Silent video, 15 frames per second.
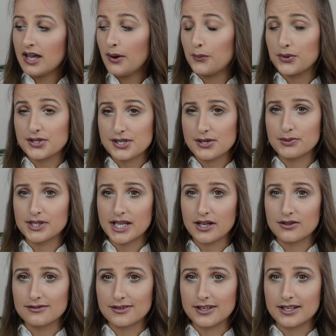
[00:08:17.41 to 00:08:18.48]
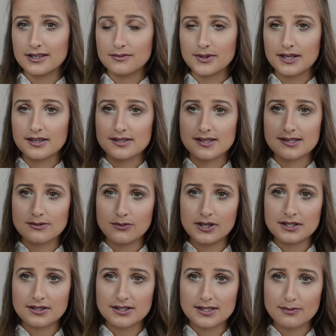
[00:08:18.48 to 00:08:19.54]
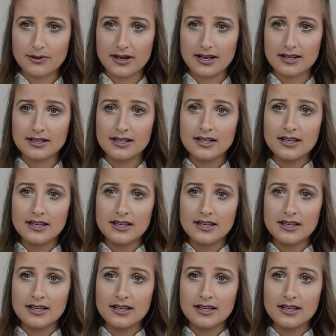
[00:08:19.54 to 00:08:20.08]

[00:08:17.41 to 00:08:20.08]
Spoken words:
Wish they would get over it, because this winter spray,